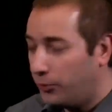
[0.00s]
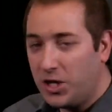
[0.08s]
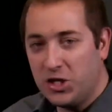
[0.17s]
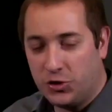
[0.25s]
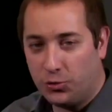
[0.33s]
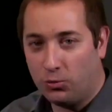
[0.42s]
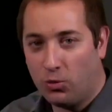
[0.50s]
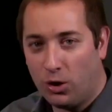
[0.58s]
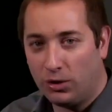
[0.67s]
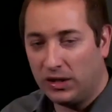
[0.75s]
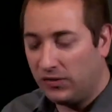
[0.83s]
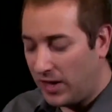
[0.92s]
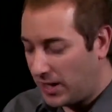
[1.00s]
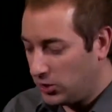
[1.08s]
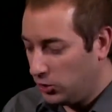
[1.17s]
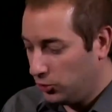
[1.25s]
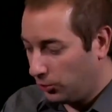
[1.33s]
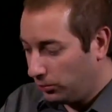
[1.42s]
register works is
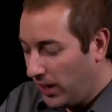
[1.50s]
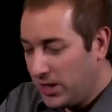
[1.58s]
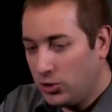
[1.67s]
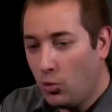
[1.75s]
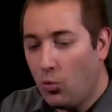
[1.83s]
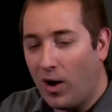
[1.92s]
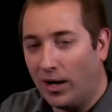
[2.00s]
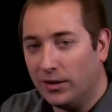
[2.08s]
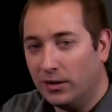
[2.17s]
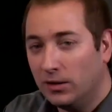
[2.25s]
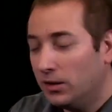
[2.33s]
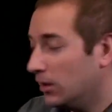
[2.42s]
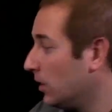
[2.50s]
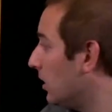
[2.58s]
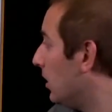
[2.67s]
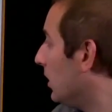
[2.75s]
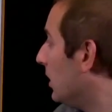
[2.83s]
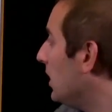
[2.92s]
that you write a 1
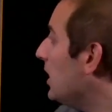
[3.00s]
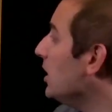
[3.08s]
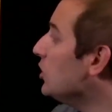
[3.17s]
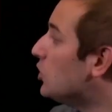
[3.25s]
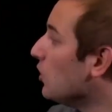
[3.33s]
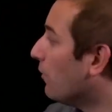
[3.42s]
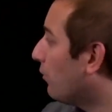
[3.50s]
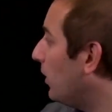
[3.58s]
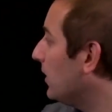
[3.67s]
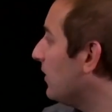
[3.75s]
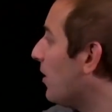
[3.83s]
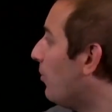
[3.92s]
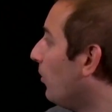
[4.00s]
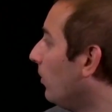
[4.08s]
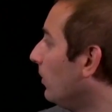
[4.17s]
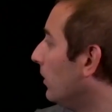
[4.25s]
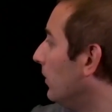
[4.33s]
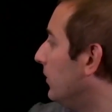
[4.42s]
into, for
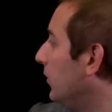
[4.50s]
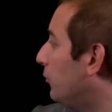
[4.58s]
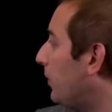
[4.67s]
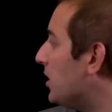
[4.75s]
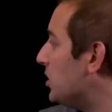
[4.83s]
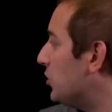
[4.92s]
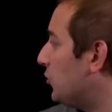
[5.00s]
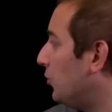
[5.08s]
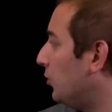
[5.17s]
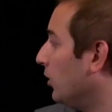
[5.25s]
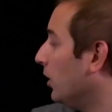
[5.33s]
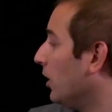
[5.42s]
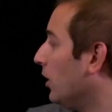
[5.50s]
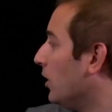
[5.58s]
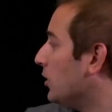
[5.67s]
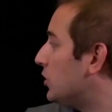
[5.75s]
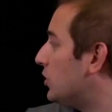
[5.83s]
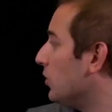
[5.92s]
example, this register
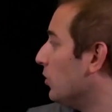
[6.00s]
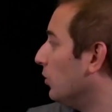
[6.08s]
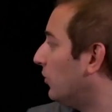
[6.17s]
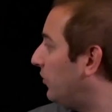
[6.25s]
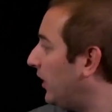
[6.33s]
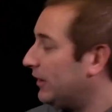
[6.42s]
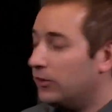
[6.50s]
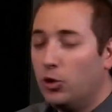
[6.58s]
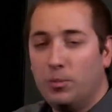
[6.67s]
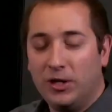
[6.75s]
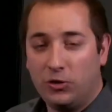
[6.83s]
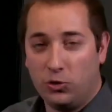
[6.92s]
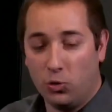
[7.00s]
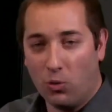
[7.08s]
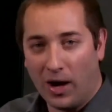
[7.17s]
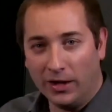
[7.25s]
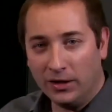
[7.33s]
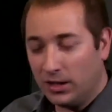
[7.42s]
to set the bit to
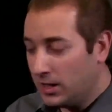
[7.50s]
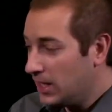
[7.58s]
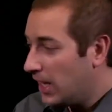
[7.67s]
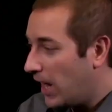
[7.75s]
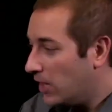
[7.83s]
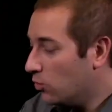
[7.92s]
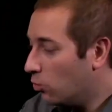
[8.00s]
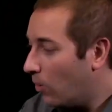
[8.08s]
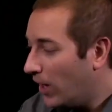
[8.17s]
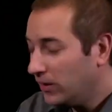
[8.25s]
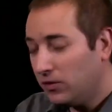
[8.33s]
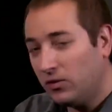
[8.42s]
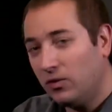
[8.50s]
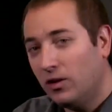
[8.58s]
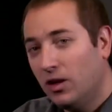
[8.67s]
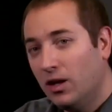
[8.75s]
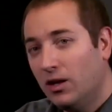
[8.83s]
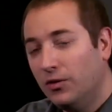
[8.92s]
1, and
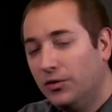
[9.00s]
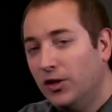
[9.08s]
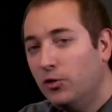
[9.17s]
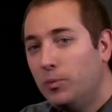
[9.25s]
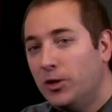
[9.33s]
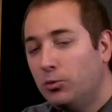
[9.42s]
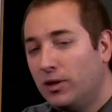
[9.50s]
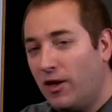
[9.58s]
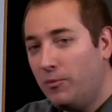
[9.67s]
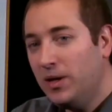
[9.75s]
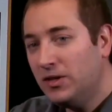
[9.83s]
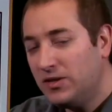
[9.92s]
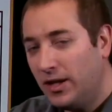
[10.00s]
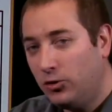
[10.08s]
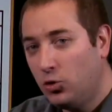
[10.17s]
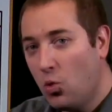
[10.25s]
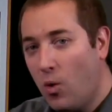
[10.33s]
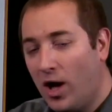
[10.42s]
once this bit will have been
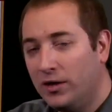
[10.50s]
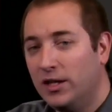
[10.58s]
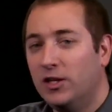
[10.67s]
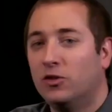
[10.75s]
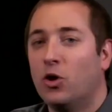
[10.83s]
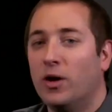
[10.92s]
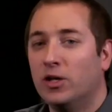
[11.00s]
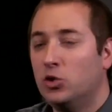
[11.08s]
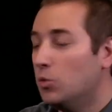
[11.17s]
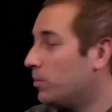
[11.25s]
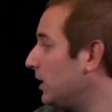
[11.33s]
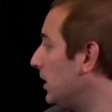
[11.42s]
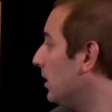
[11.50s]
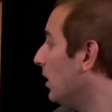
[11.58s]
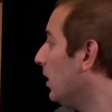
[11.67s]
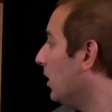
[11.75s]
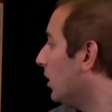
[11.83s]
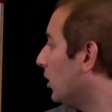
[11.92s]
set to 1, it's going to be
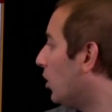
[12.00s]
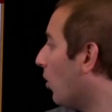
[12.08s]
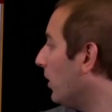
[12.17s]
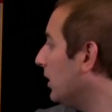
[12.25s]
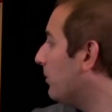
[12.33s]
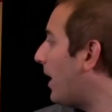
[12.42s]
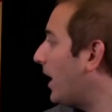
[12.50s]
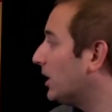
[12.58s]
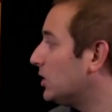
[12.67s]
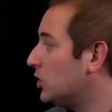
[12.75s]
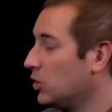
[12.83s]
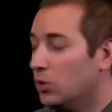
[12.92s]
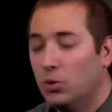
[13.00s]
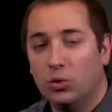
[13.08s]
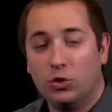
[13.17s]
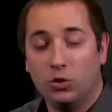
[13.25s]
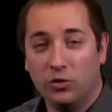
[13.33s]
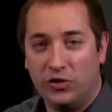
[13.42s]
going back
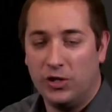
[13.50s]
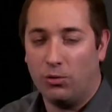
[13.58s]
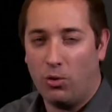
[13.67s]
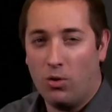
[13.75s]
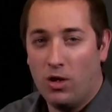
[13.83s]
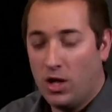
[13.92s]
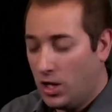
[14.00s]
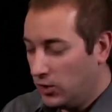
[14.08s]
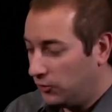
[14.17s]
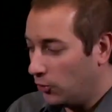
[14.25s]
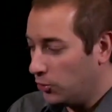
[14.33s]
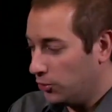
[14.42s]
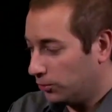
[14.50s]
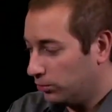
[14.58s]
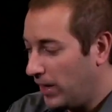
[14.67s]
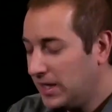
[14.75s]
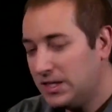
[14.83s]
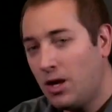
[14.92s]
to 0. So you
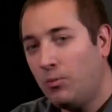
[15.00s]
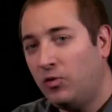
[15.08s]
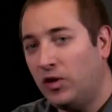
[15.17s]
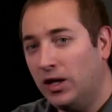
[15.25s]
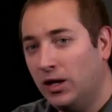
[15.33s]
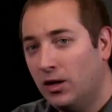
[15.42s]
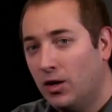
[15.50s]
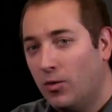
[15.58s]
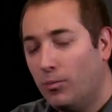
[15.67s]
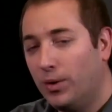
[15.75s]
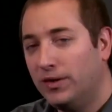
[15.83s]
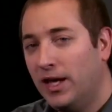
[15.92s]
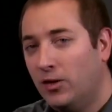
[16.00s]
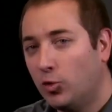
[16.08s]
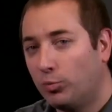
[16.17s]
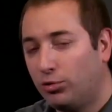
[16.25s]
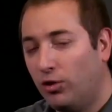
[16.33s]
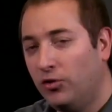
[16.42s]
write something, but then
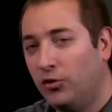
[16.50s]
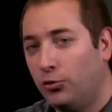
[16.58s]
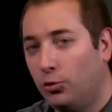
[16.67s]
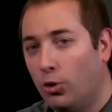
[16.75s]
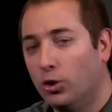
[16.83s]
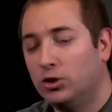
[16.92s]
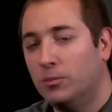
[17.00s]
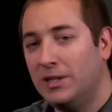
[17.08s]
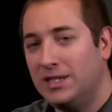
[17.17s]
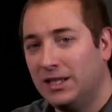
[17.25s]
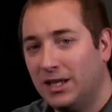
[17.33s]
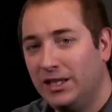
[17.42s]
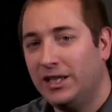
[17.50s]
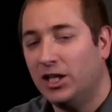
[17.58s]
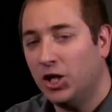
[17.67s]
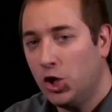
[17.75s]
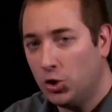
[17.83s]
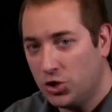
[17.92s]
the processor automatically
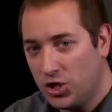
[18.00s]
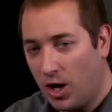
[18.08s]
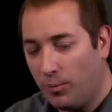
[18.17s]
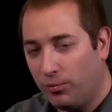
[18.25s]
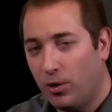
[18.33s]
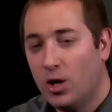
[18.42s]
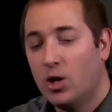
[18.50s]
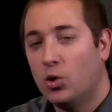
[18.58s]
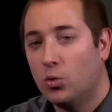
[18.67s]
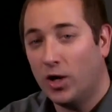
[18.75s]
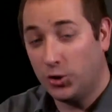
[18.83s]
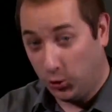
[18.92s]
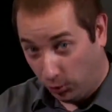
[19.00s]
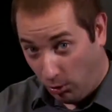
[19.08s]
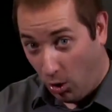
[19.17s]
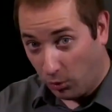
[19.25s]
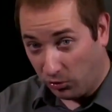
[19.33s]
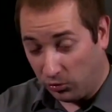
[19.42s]
clears up what you
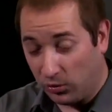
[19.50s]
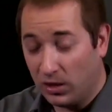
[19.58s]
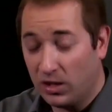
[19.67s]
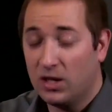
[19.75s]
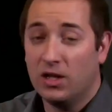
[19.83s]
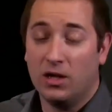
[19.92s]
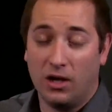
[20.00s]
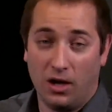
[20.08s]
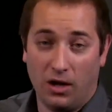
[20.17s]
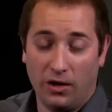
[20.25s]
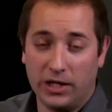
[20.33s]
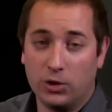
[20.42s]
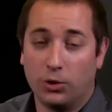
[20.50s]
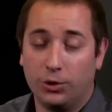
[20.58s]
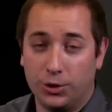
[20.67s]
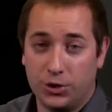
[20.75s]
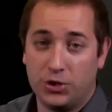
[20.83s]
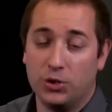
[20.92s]
wrote in
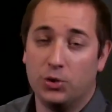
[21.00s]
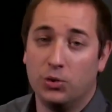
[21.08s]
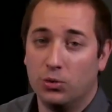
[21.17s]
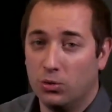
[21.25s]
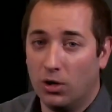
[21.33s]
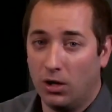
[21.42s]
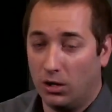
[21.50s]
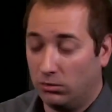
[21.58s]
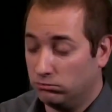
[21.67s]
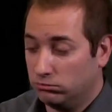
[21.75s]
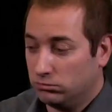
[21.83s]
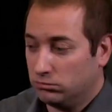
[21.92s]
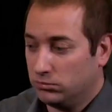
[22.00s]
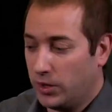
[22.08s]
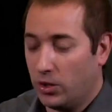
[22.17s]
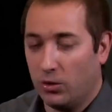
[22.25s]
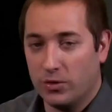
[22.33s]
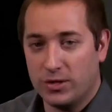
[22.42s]
order to
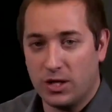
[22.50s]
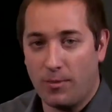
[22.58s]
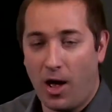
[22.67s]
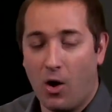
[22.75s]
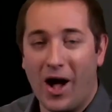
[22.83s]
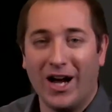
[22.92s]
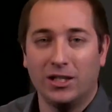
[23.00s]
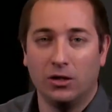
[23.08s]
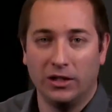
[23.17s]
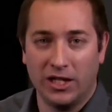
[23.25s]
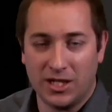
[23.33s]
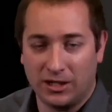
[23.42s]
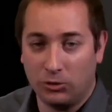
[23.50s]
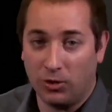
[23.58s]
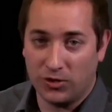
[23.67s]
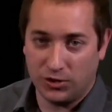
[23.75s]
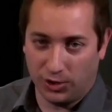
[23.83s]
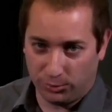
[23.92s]
somehow acknowledge that it
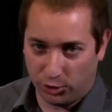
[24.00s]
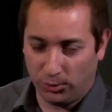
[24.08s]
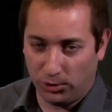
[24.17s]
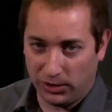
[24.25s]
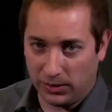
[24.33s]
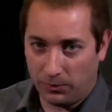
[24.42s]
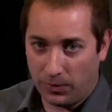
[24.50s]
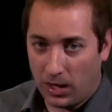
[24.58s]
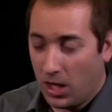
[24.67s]
was done properly.